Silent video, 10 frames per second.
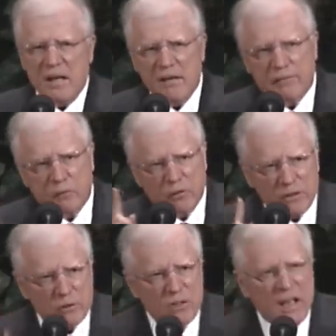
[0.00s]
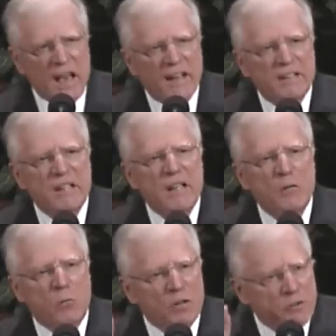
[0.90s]
If Christianity
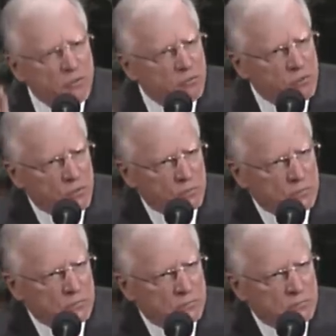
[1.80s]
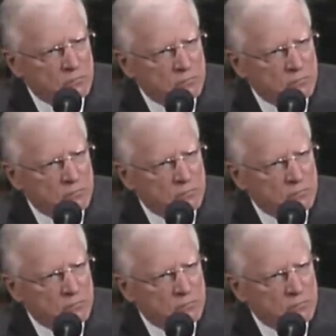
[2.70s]
were true,